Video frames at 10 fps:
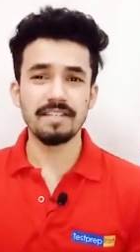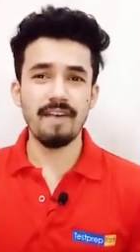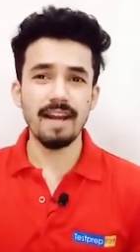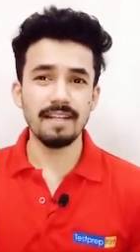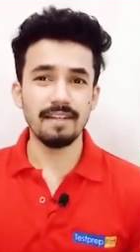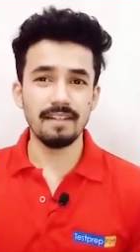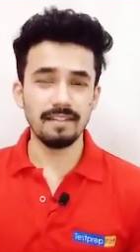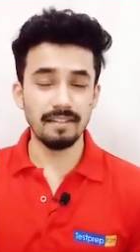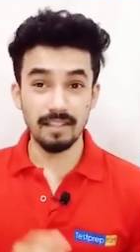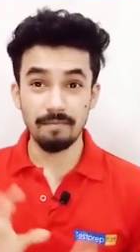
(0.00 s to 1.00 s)
right
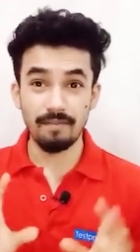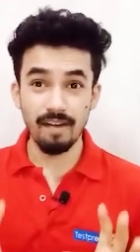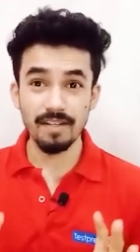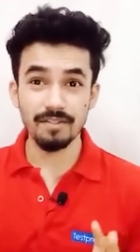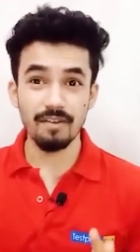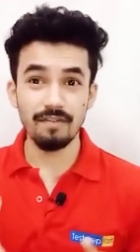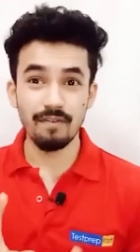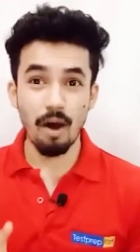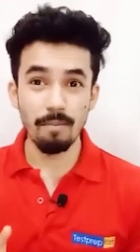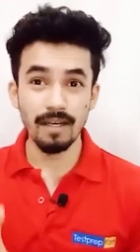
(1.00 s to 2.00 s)
the fest of
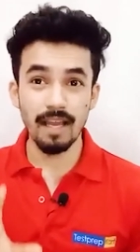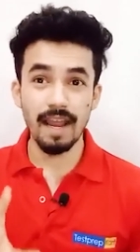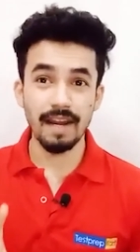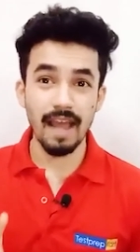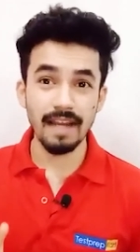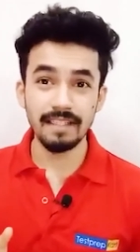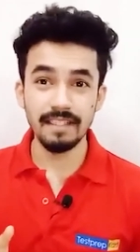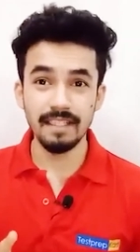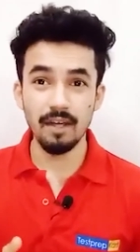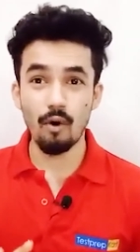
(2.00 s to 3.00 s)
normal nit
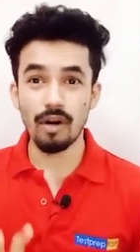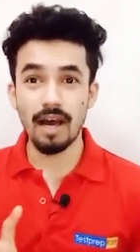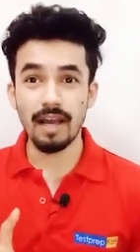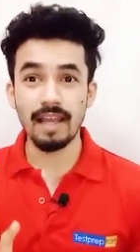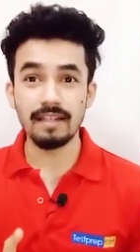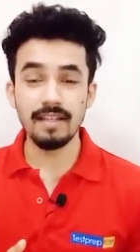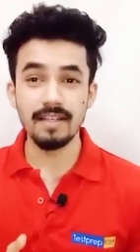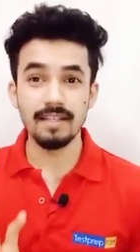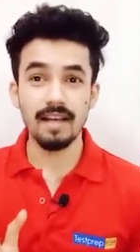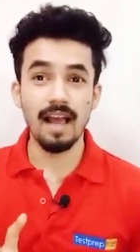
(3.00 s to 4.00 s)
or
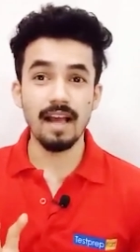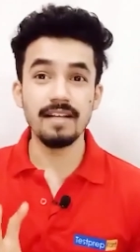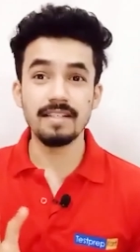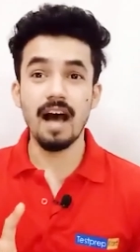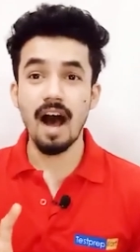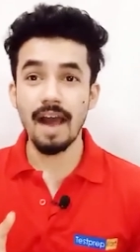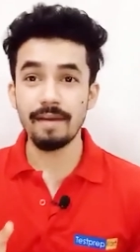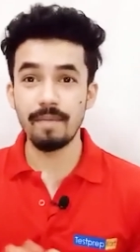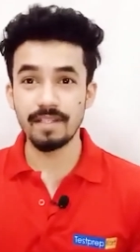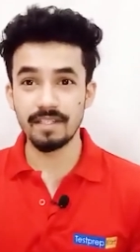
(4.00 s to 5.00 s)
iit is a high
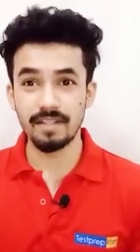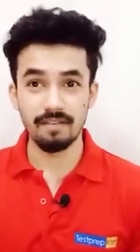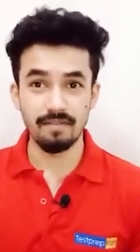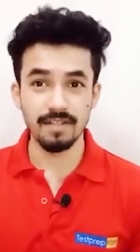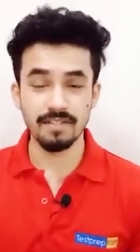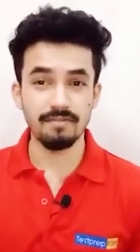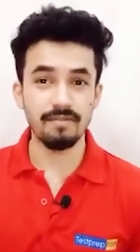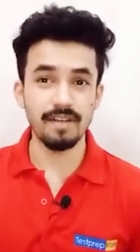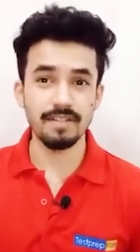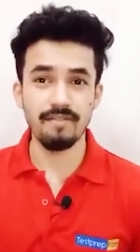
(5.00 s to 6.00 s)
budgeted first
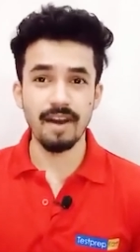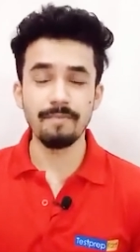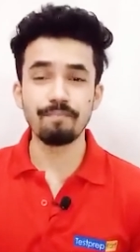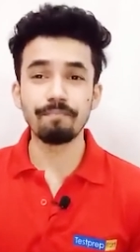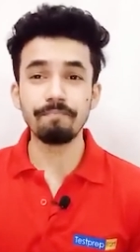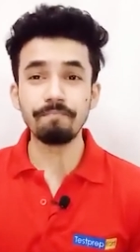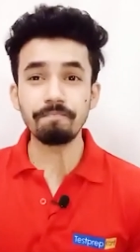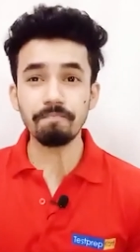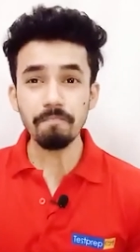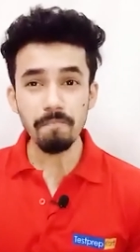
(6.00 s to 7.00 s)
fest right
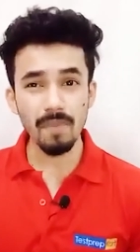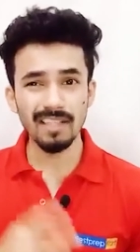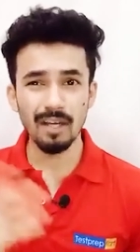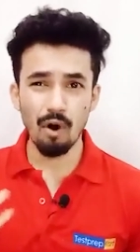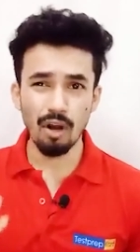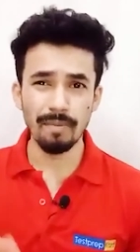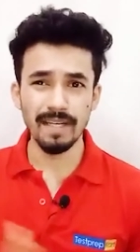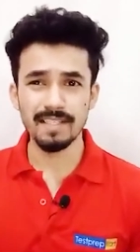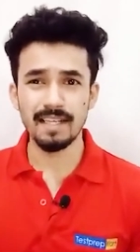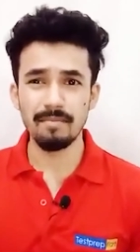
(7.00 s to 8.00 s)
they call
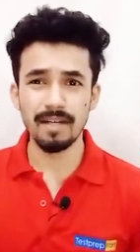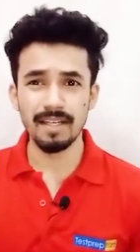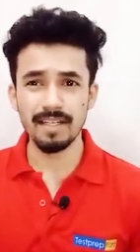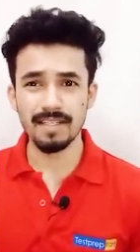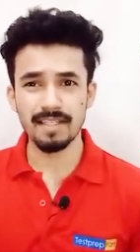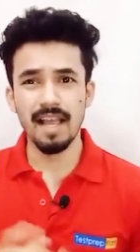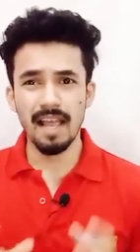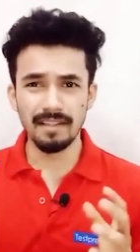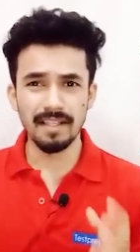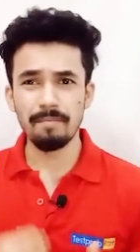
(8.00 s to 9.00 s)
many celebrities
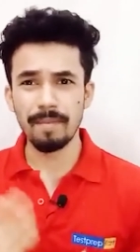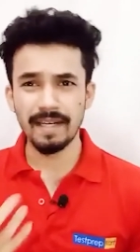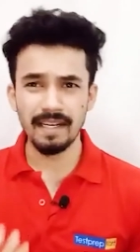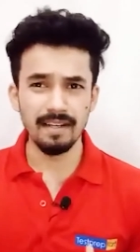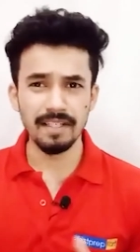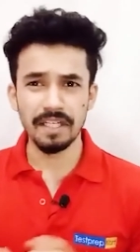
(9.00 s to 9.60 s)
there are many learning